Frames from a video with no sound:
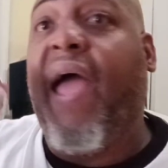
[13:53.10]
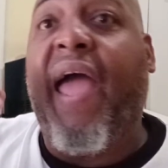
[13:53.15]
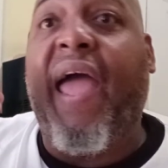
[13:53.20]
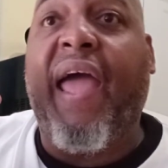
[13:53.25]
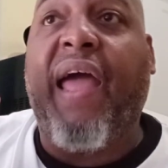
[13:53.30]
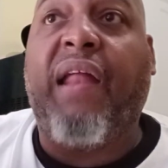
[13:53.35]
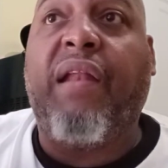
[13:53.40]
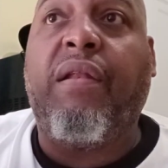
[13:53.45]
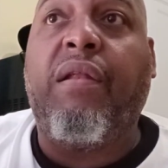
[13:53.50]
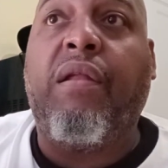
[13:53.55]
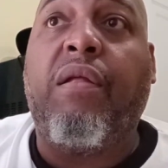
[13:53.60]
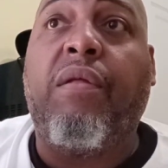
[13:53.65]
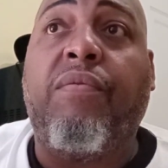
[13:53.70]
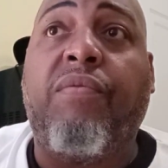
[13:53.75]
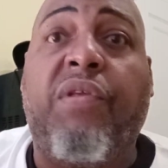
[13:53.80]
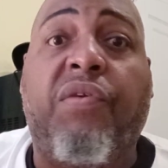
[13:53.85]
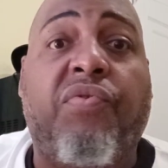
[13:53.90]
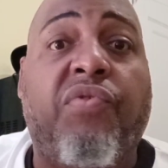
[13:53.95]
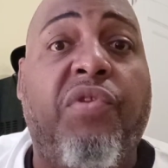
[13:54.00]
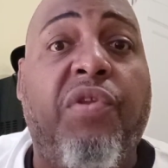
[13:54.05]
And
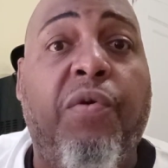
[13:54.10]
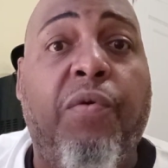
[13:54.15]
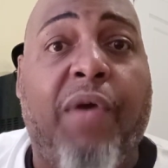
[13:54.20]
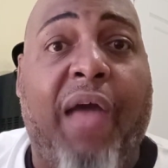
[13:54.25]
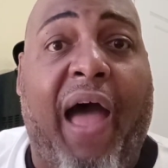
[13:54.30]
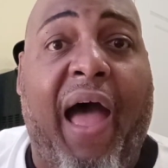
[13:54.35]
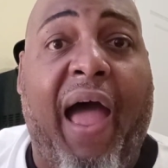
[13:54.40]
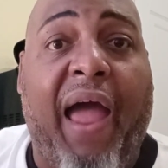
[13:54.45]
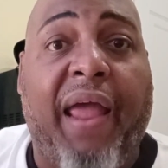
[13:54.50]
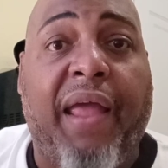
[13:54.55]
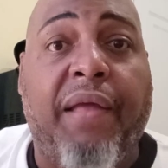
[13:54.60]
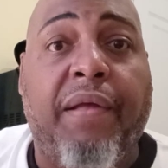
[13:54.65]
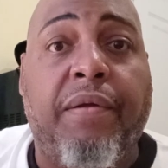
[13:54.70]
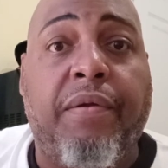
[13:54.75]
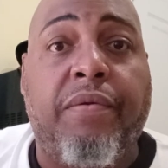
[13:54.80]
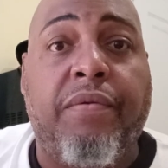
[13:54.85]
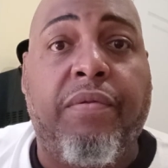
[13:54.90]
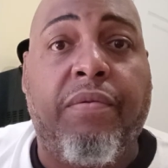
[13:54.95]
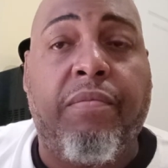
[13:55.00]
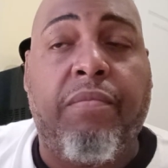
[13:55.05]
this new guy
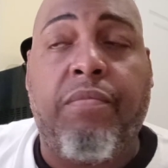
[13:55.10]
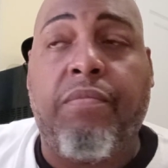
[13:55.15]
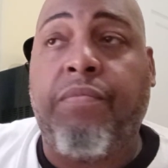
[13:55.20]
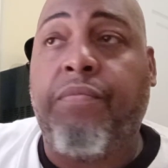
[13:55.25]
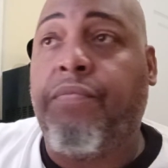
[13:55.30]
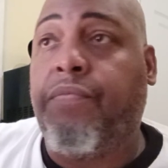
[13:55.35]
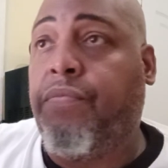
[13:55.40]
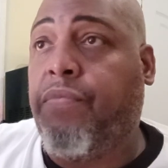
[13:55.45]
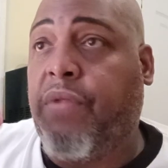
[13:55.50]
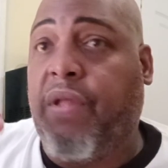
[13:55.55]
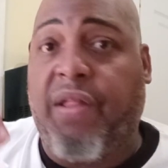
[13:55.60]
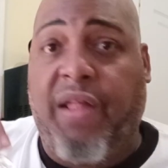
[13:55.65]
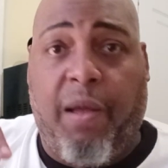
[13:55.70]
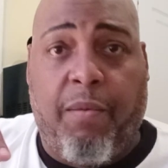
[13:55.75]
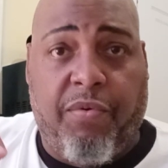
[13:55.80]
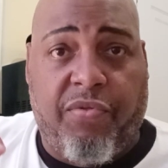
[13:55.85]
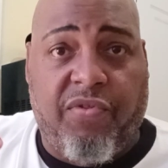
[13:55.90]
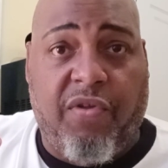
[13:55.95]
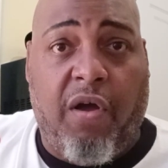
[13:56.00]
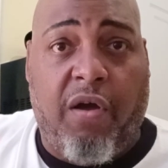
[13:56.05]
that I
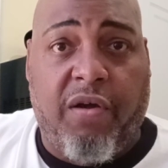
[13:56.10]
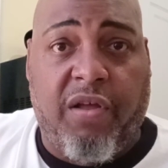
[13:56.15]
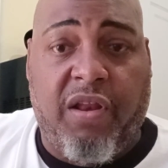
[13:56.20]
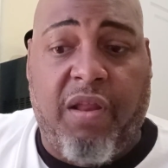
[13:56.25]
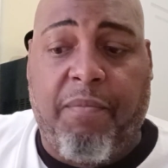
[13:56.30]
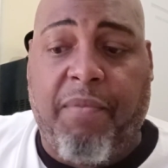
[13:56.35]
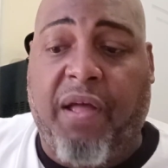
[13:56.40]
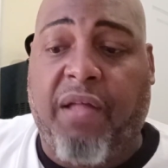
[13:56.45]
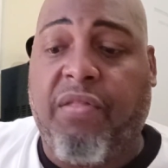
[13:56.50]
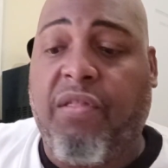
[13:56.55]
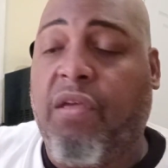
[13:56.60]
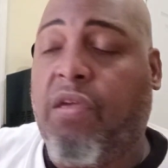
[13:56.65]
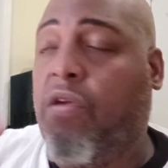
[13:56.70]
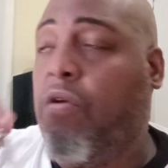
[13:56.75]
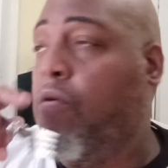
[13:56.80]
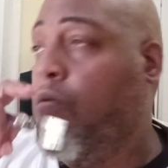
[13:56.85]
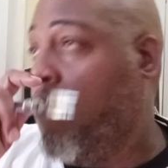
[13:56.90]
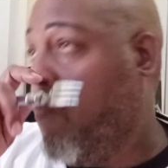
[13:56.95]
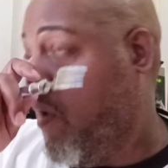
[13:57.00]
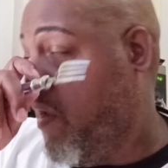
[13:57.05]
was talking about, the
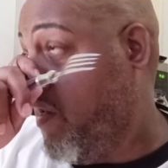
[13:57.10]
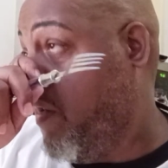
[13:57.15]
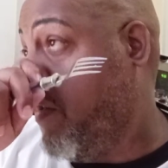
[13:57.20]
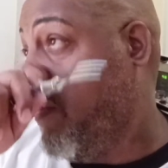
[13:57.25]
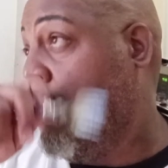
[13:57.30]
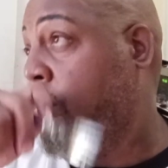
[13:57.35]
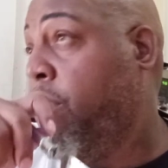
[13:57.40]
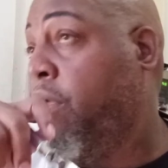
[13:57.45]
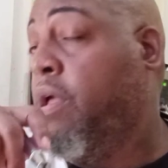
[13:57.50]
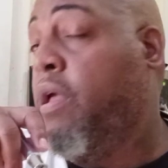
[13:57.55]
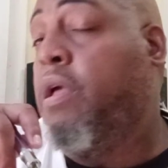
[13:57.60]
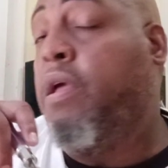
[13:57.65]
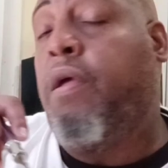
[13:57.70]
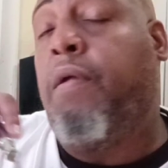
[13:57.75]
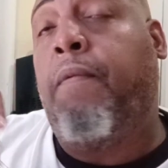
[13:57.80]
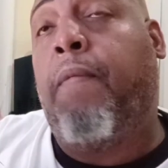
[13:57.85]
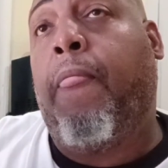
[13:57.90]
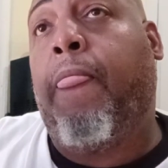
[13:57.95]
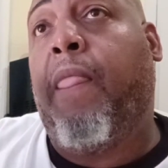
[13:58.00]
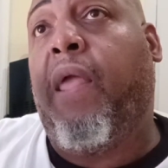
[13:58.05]
cute one,
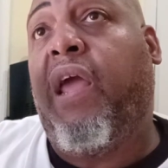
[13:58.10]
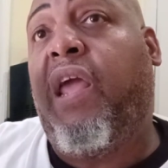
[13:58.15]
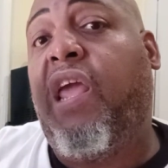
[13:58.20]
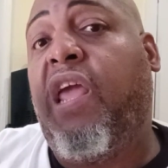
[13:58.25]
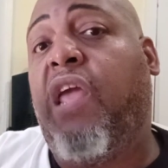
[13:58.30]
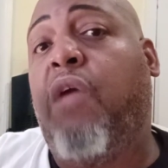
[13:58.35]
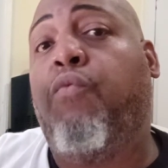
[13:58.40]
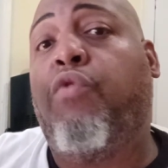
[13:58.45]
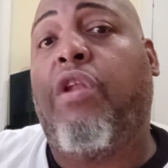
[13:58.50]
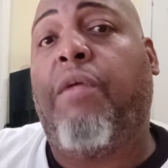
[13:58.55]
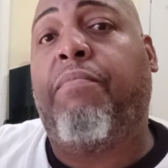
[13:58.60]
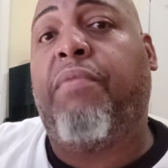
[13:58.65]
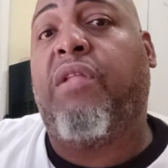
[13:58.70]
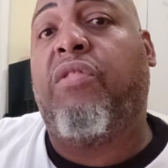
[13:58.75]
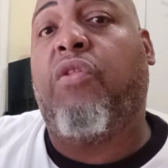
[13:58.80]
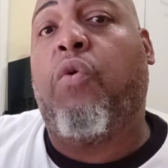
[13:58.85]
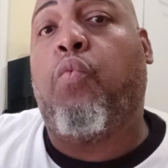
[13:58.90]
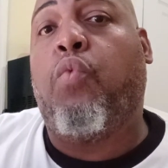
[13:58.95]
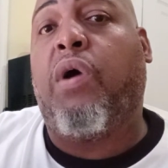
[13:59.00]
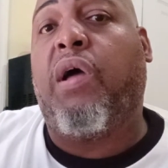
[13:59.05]
he would have
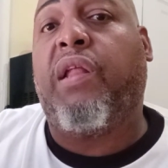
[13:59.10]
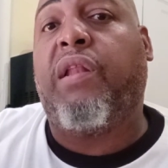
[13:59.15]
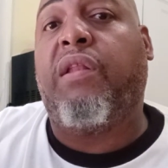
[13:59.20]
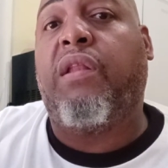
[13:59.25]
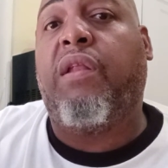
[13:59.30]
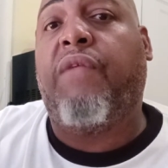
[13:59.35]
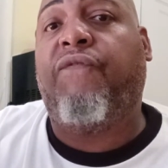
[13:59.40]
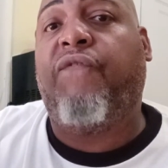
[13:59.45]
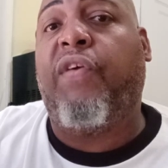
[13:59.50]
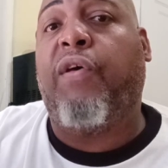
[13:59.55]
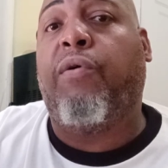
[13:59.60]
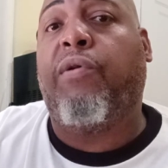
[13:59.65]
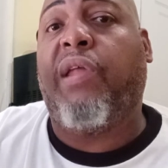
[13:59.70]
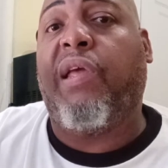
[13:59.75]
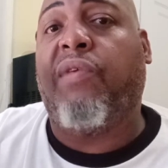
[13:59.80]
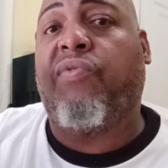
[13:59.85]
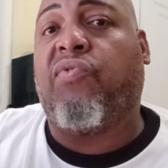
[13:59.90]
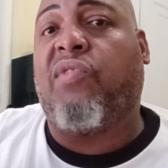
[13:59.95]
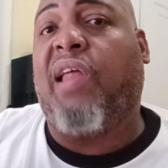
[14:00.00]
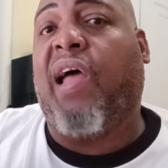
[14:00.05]
been the one
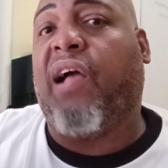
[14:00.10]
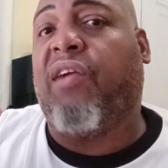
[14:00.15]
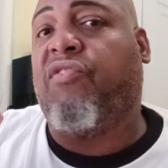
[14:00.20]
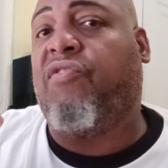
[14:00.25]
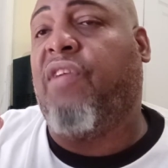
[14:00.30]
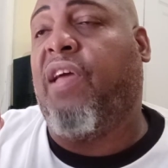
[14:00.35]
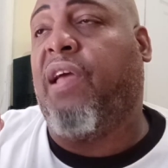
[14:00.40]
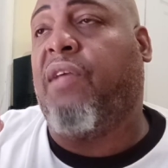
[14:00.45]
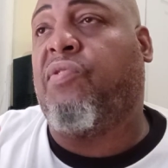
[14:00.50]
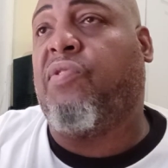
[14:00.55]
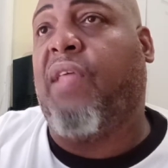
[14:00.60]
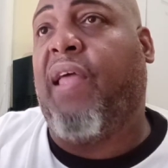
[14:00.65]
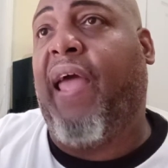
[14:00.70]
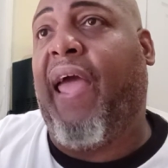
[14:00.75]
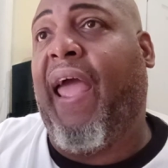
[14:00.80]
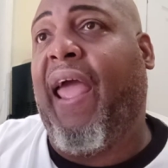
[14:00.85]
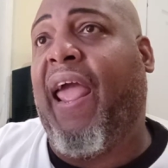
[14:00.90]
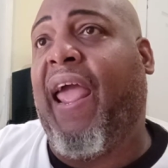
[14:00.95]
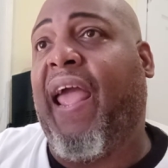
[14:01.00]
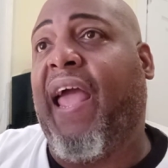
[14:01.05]
fielding stock checks
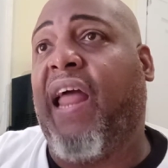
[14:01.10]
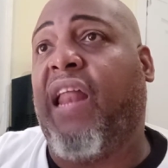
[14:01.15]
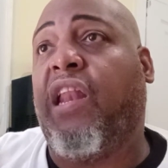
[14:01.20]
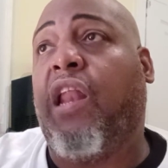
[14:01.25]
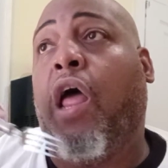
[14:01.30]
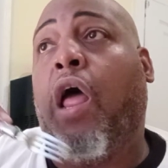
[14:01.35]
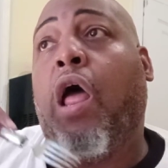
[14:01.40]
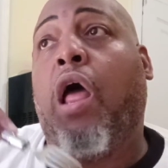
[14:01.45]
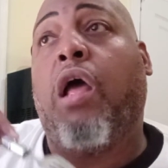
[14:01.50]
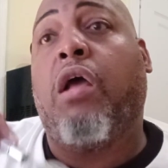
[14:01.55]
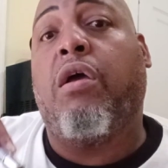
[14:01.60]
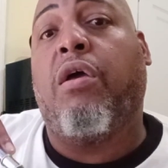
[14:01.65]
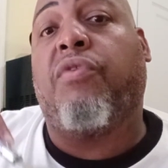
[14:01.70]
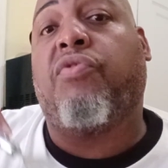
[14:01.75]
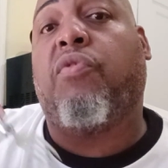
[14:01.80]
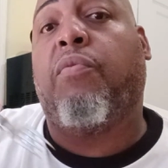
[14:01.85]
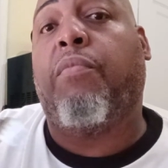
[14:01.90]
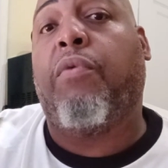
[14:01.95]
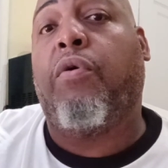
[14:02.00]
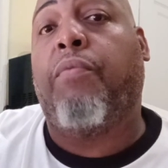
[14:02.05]
and
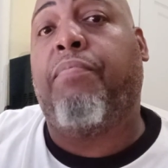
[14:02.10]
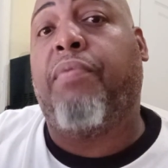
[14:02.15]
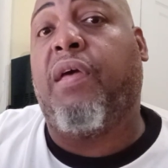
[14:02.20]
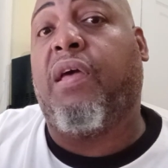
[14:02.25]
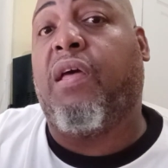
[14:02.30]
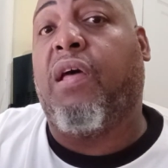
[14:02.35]
customer